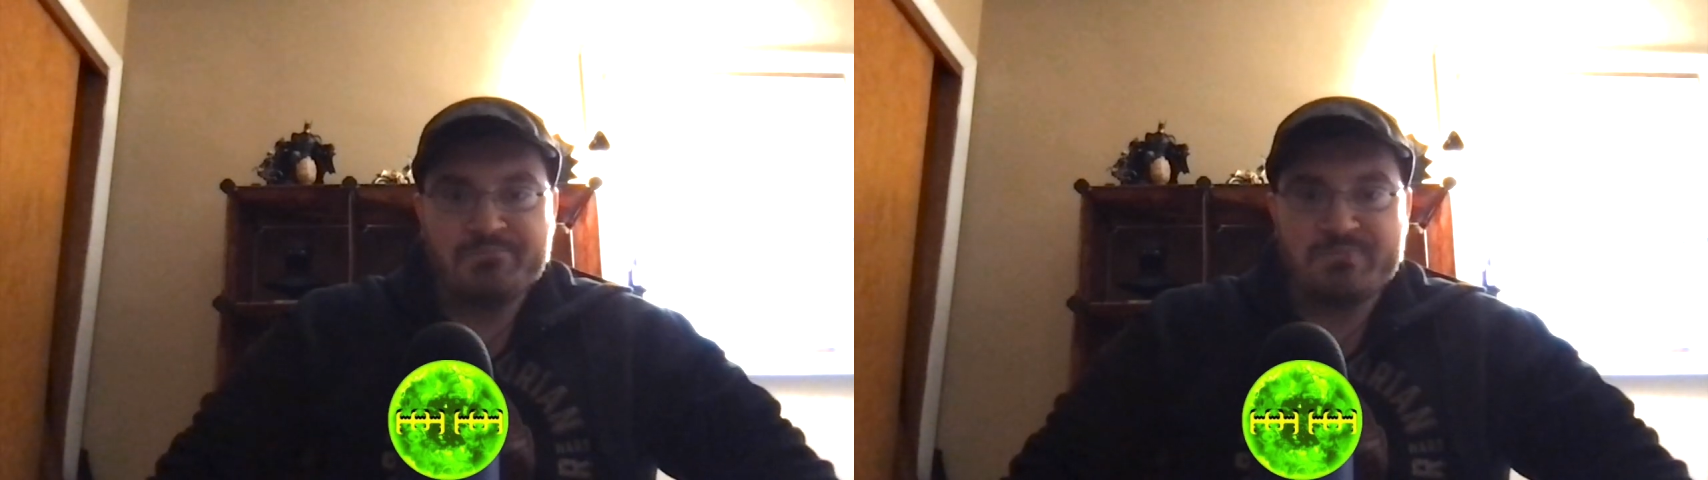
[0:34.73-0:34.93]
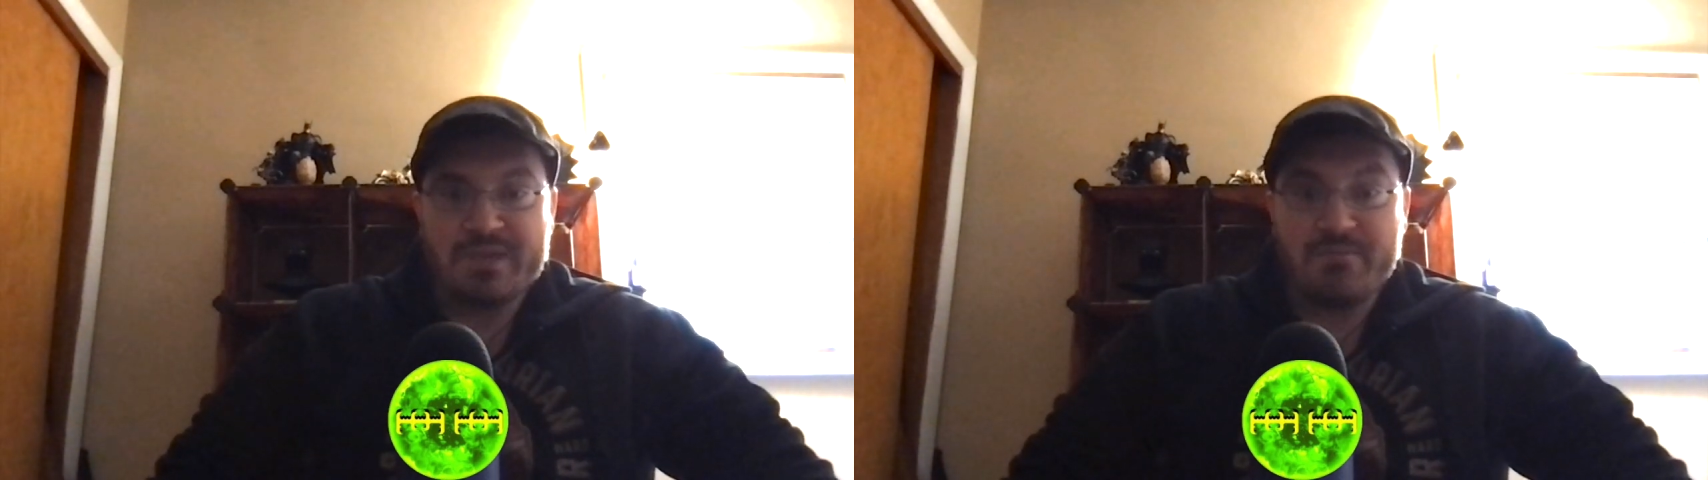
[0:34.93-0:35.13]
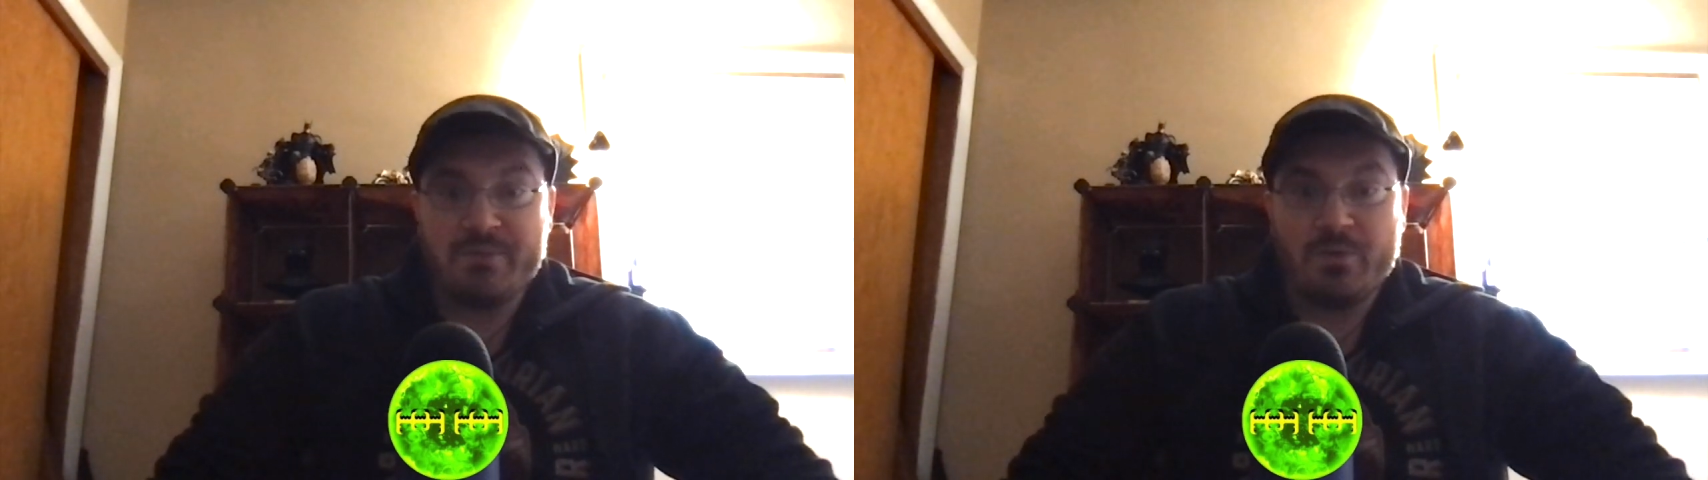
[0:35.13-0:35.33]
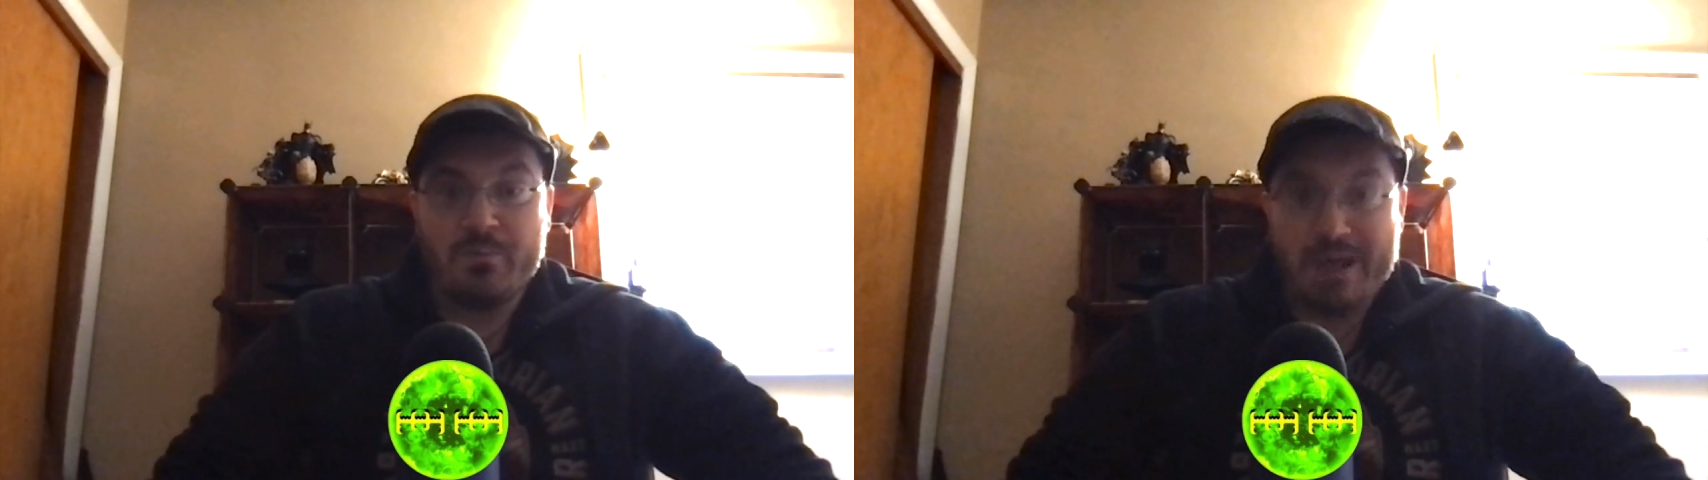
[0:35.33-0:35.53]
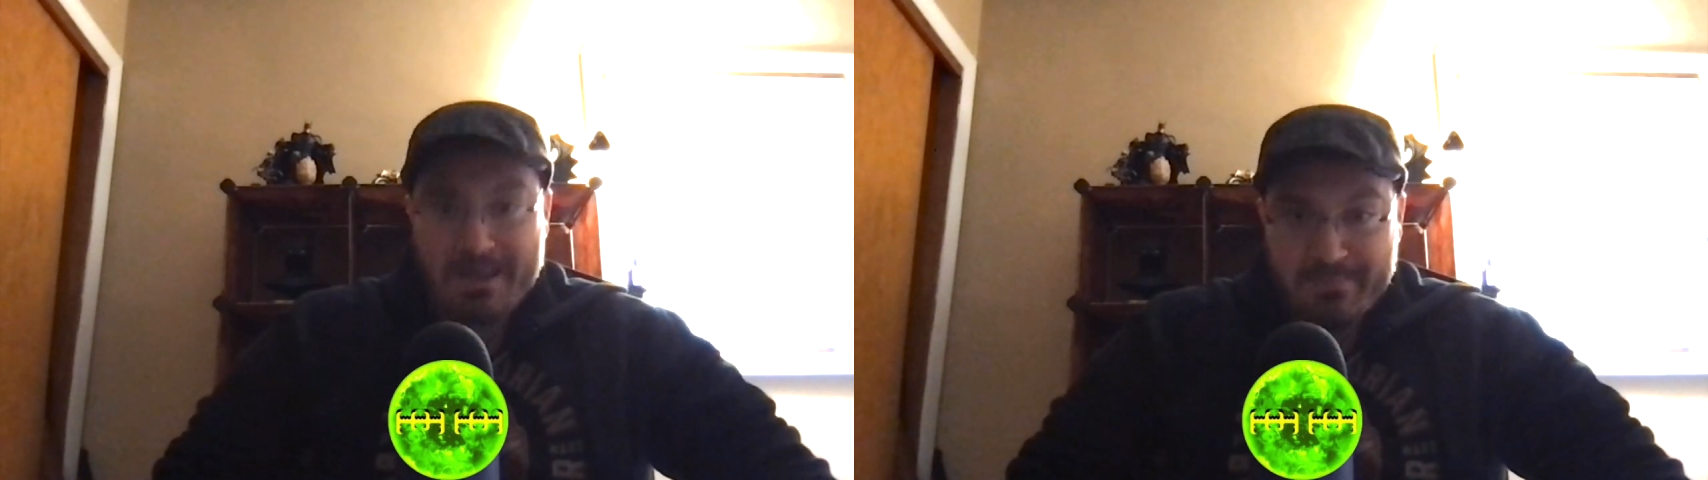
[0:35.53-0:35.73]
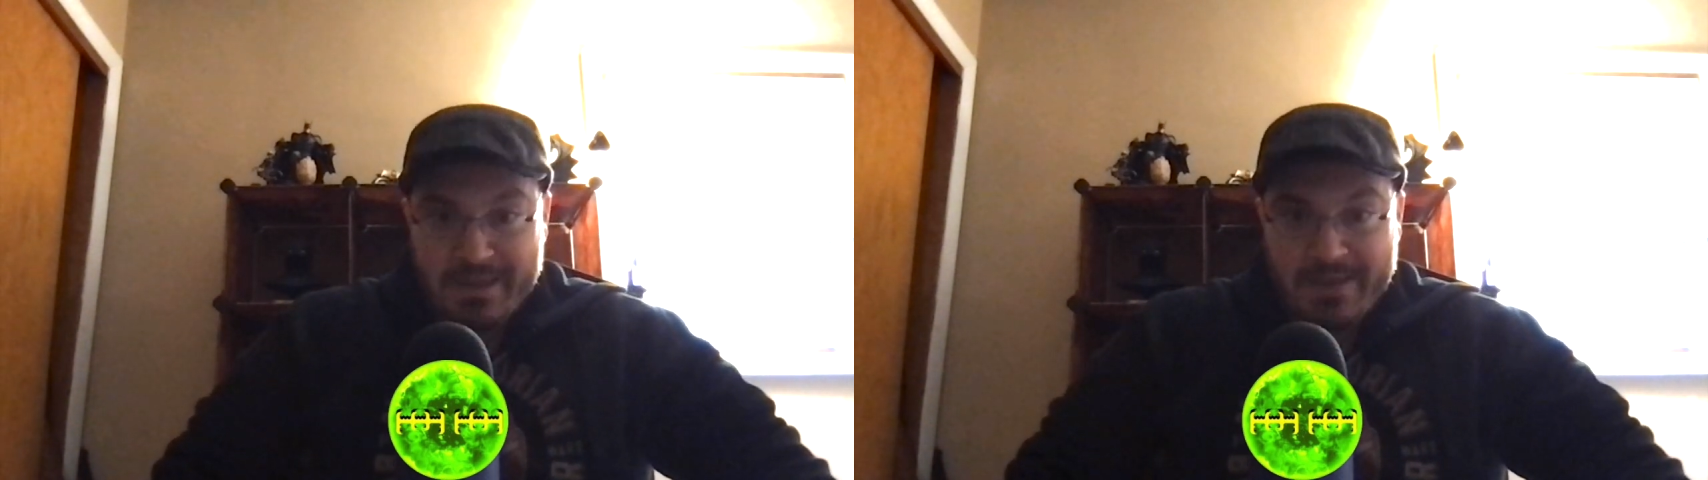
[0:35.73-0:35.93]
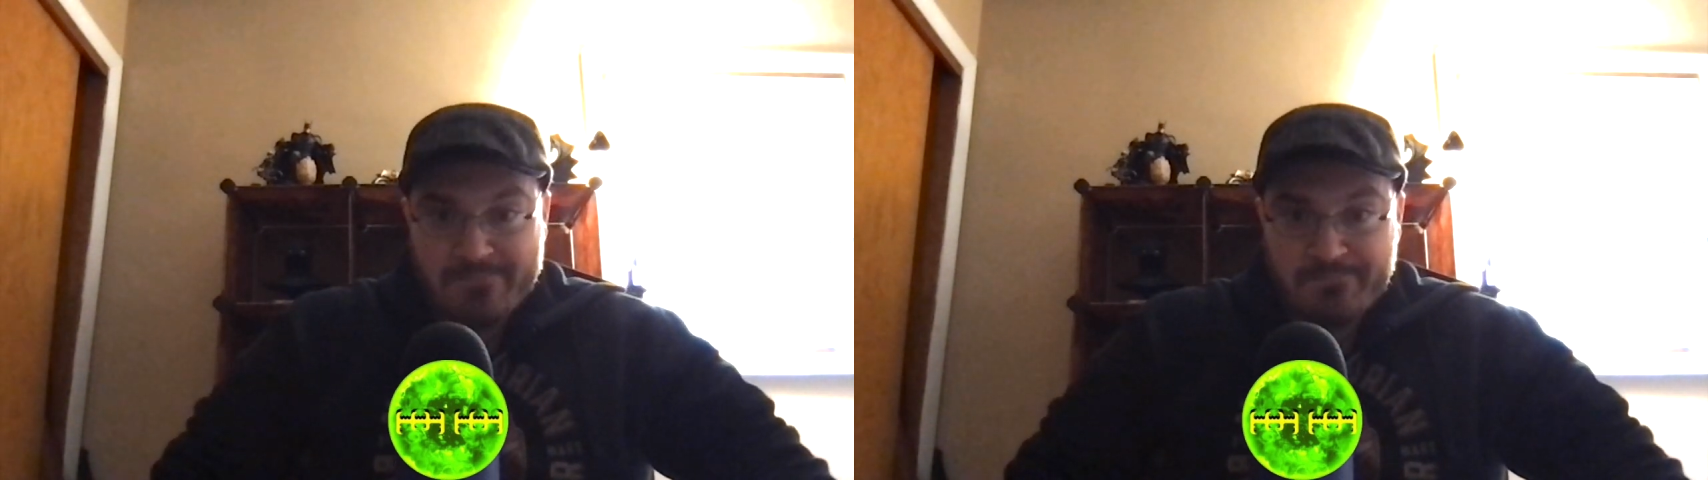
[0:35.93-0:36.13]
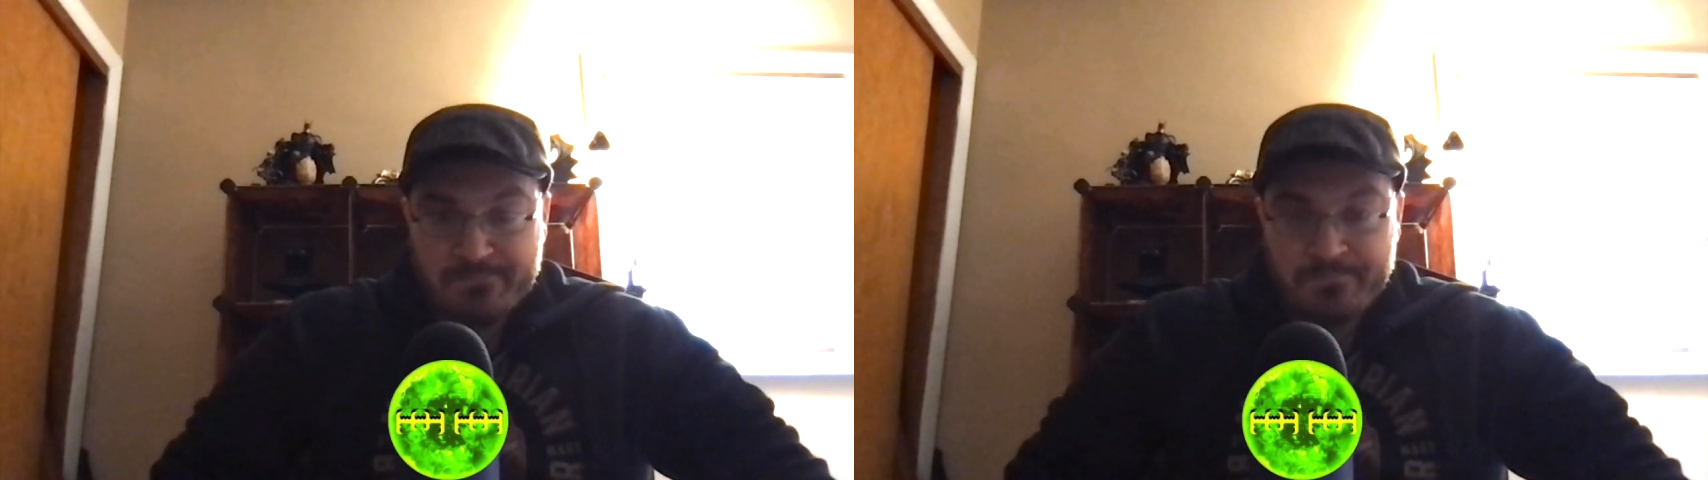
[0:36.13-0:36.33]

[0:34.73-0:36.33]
Death Metal Batman.